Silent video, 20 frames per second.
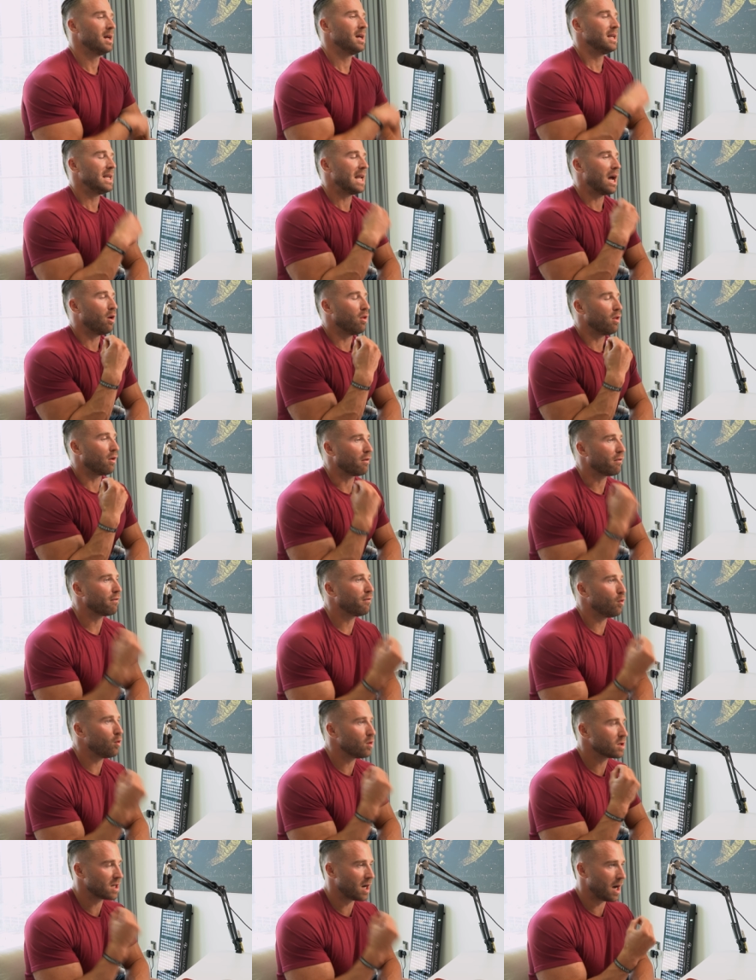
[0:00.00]
Now, there are
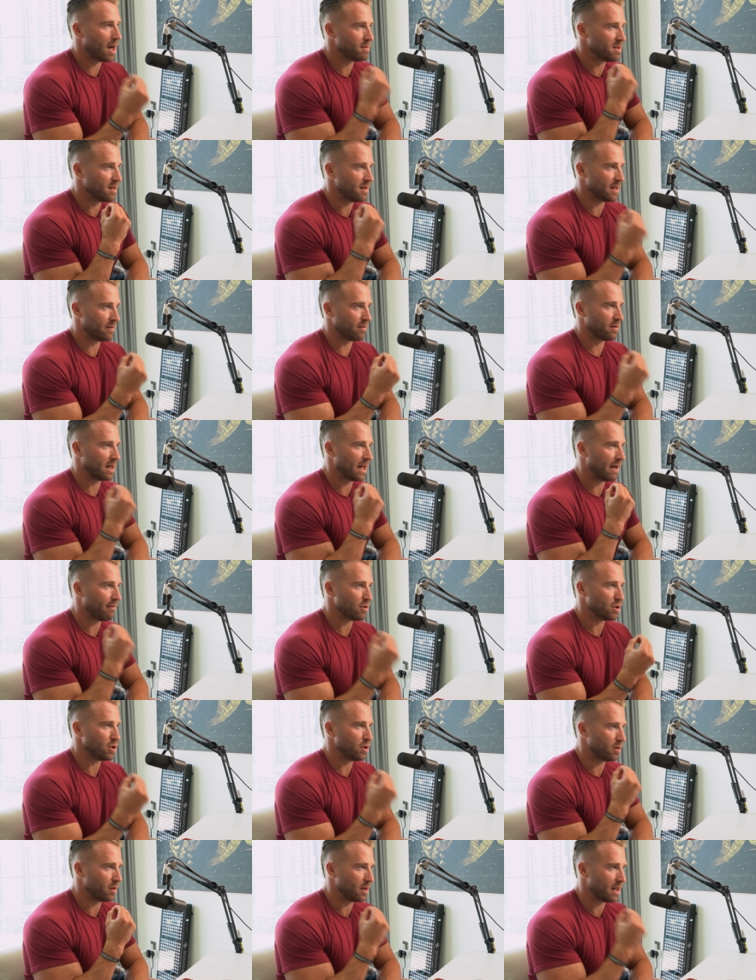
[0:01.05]
four types of different
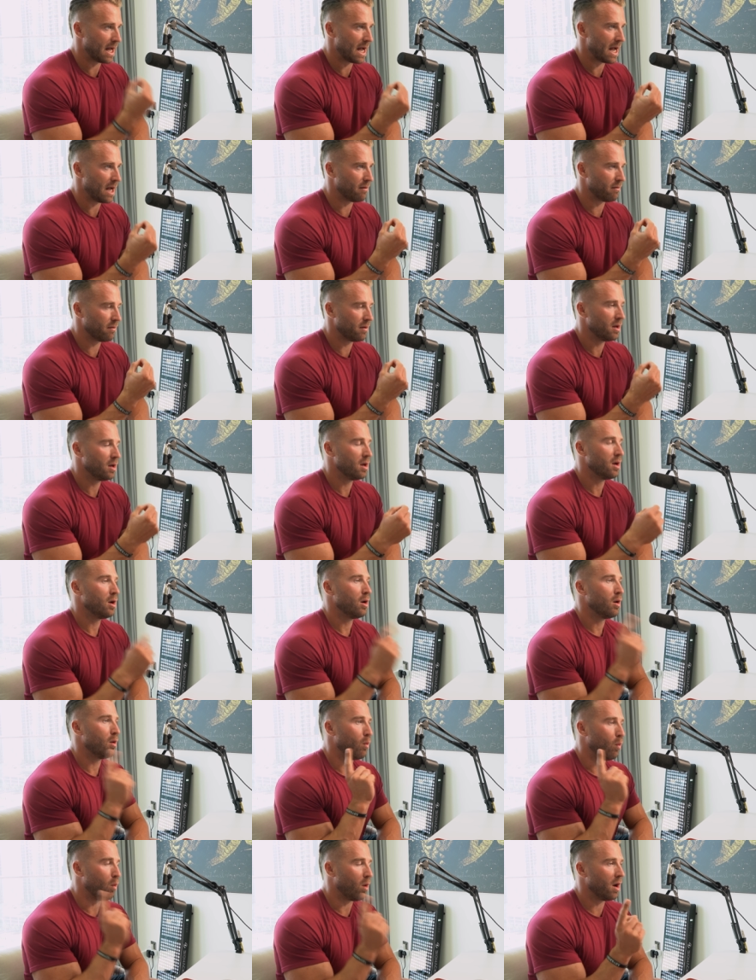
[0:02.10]
leverage you can have.
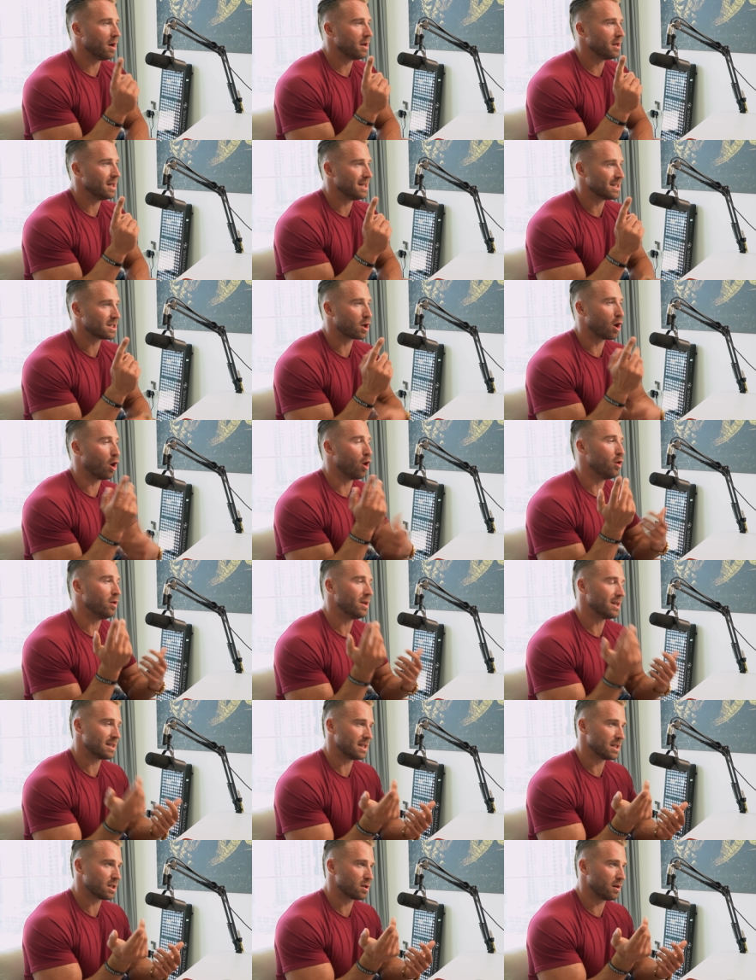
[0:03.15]
One is code,
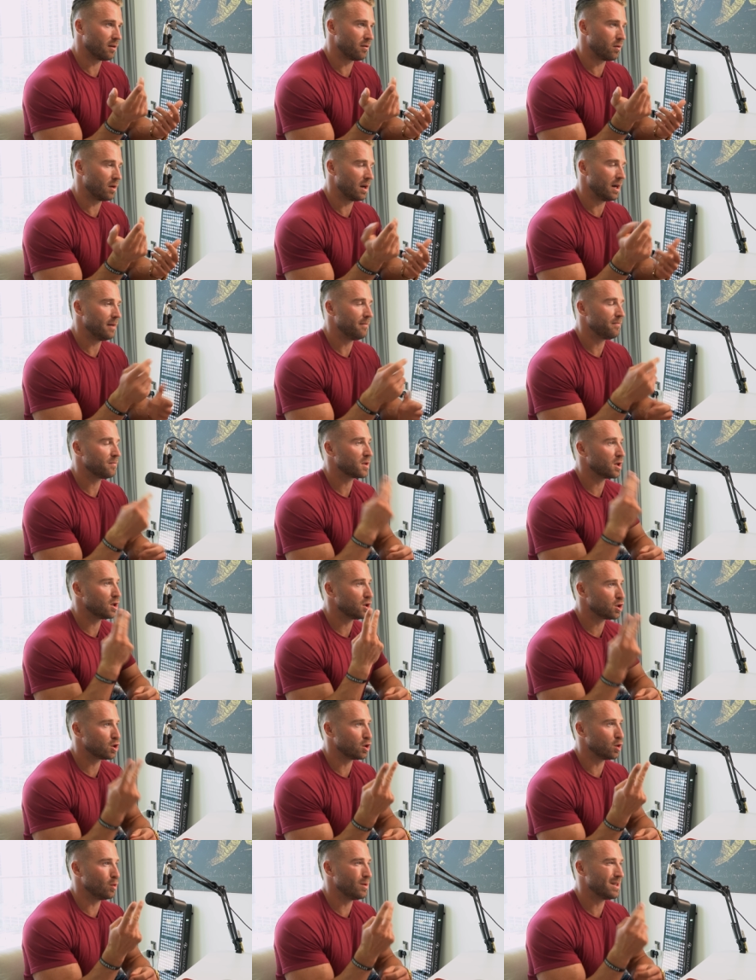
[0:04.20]
as in software.
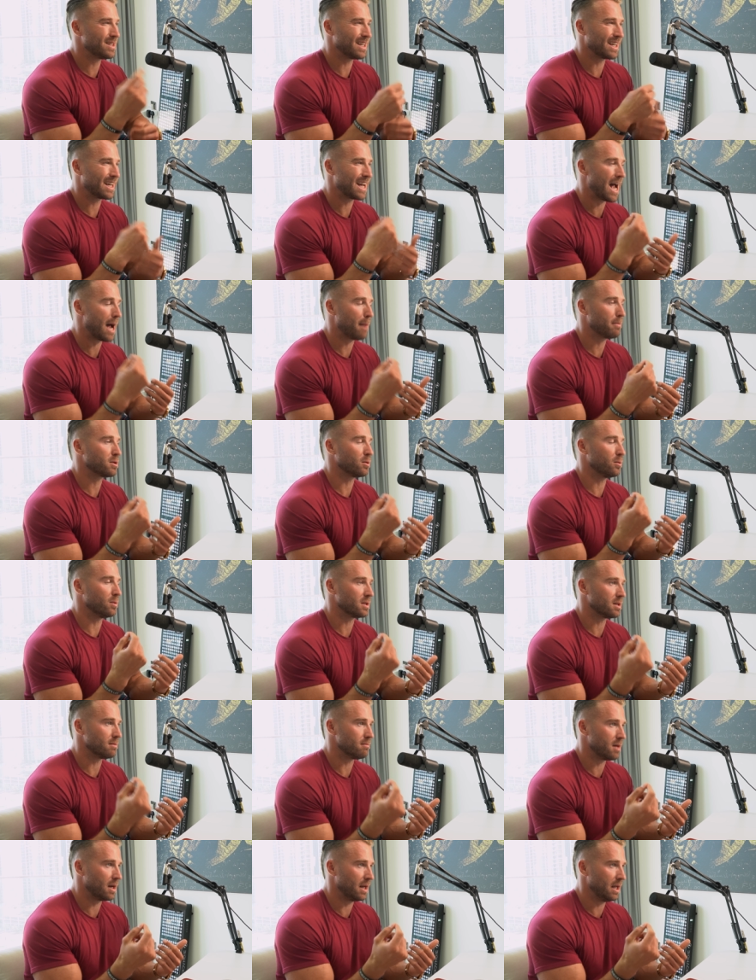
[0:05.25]
Two is in capital, as
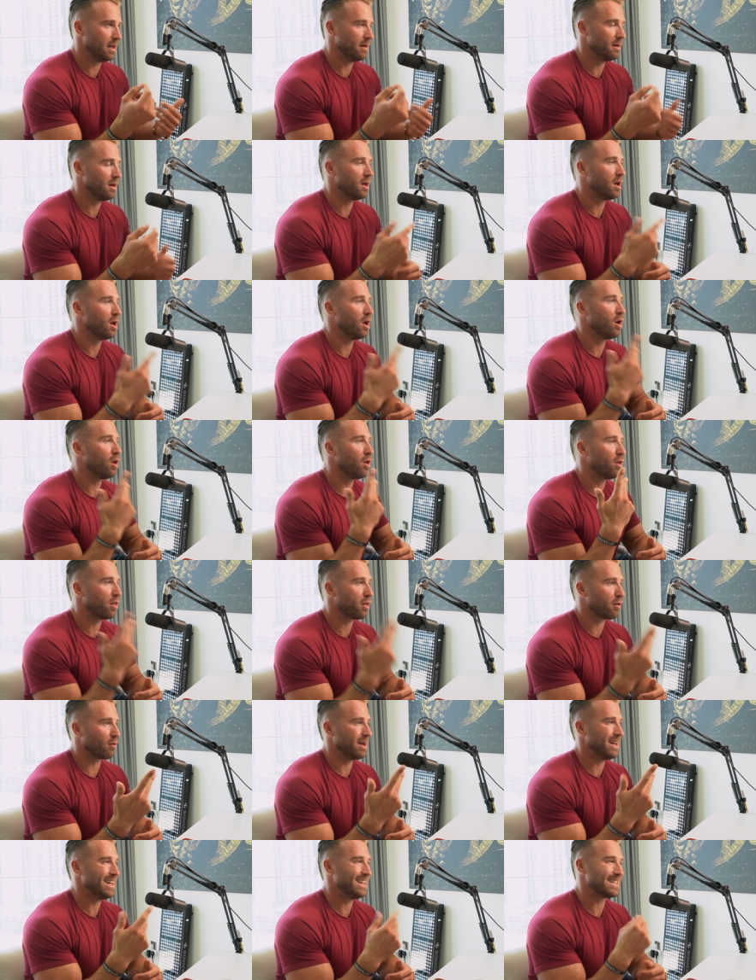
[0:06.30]
in money.
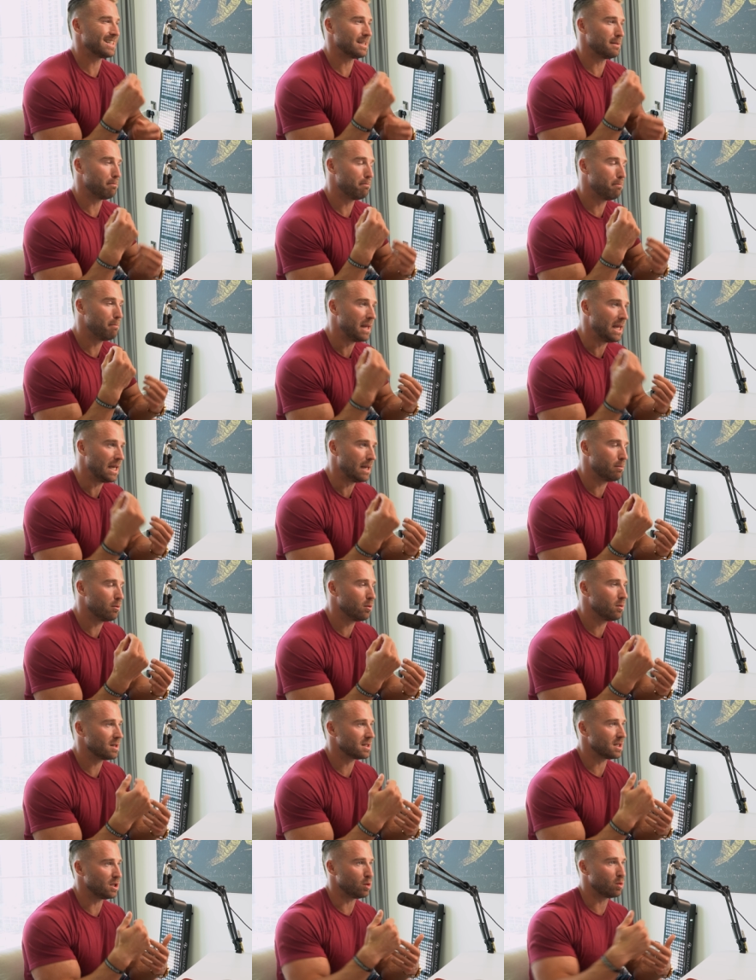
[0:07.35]
Three is in
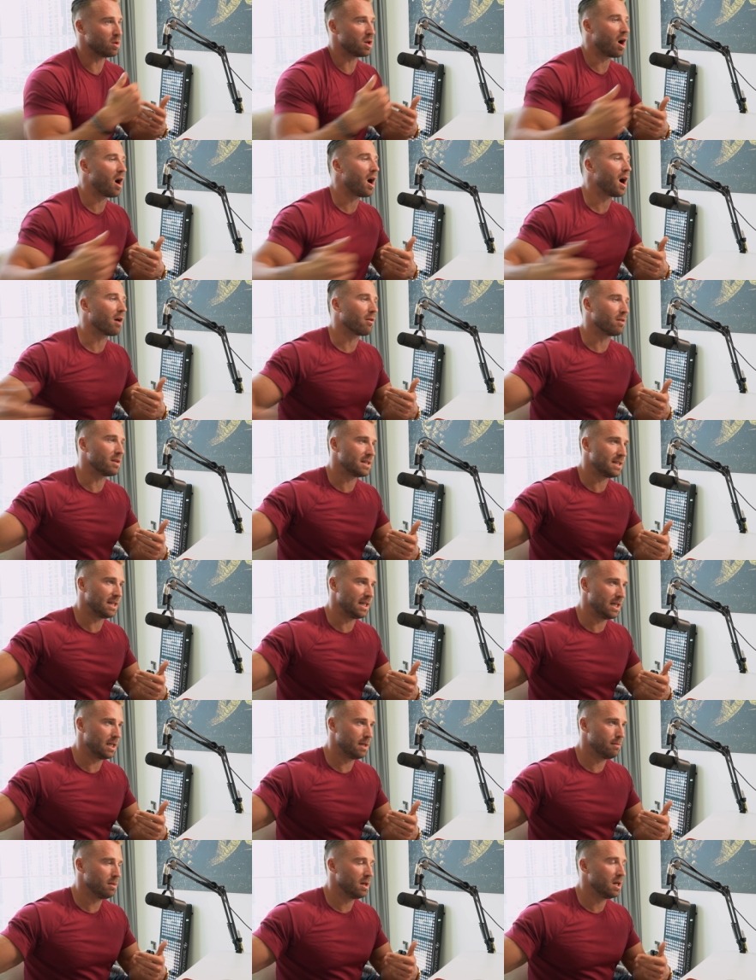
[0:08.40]
people, as in you can hire a
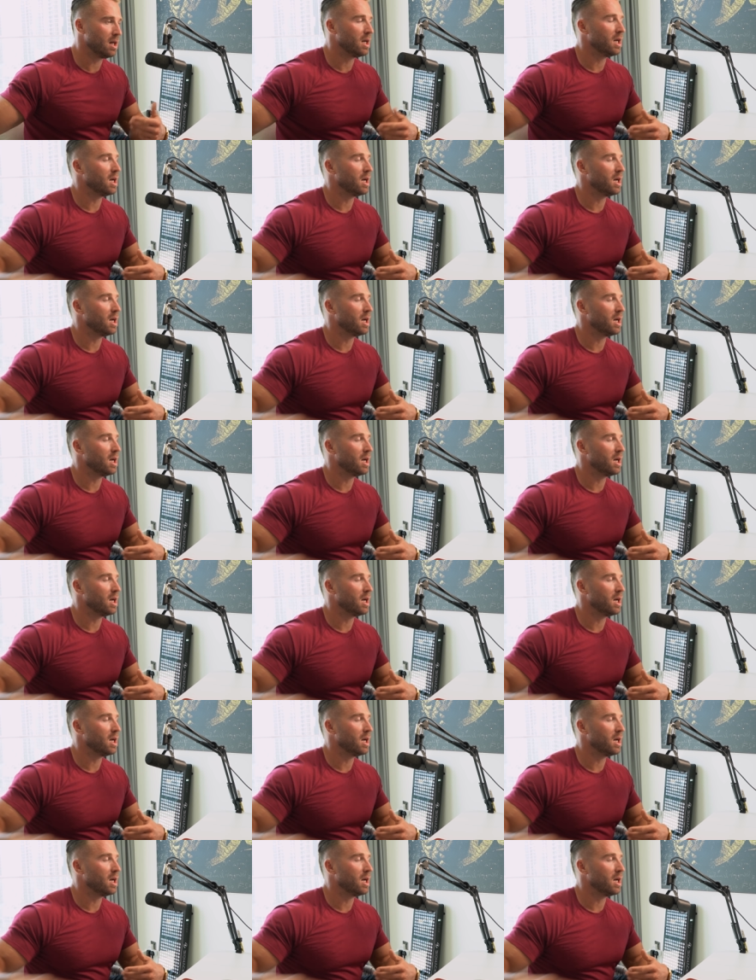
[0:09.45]
team.